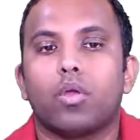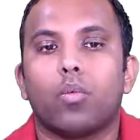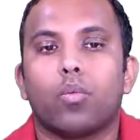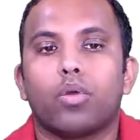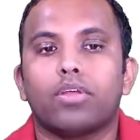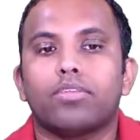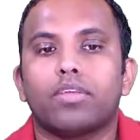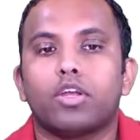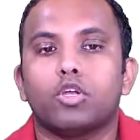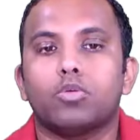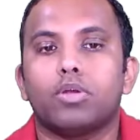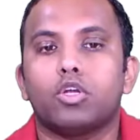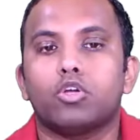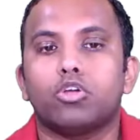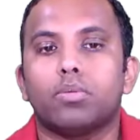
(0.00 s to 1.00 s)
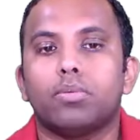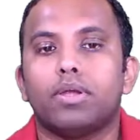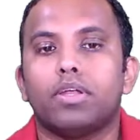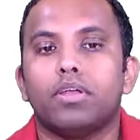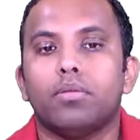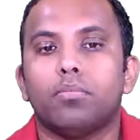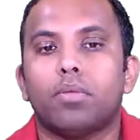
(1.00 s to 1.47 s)
What is 32 by 2
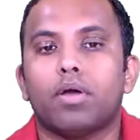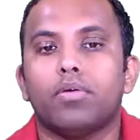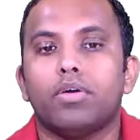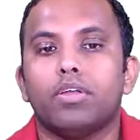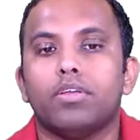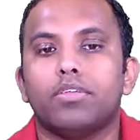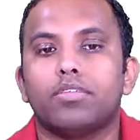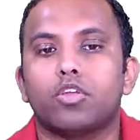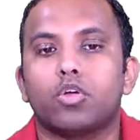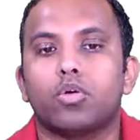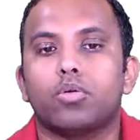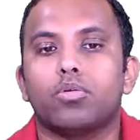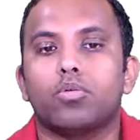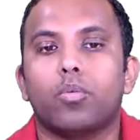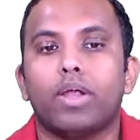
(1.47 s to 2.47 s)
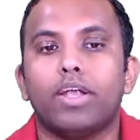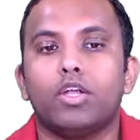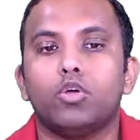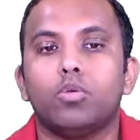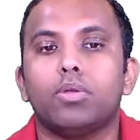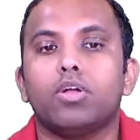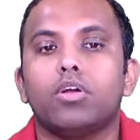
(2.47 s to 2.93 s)
remainder? Power 0. Why
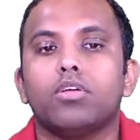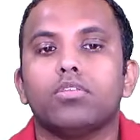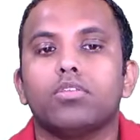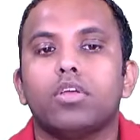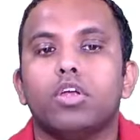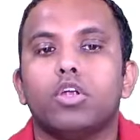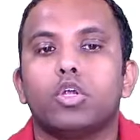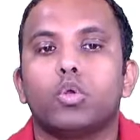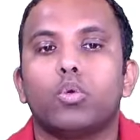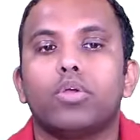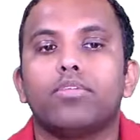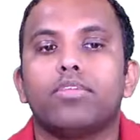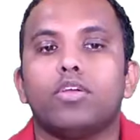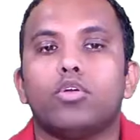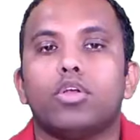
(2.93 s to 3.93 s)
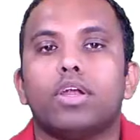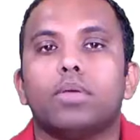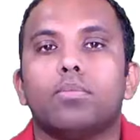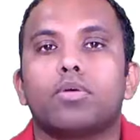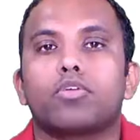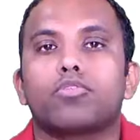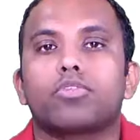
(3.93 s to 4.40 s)
2? Because 2 is the Euler
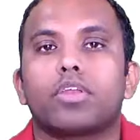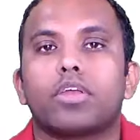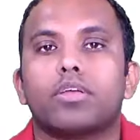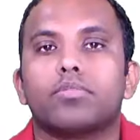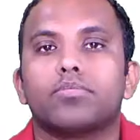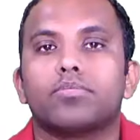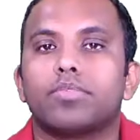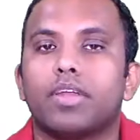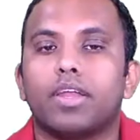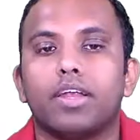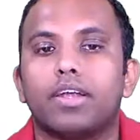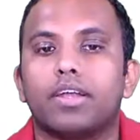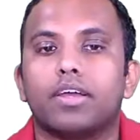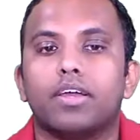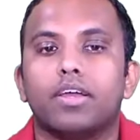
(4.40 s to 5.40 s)
number of 3, right?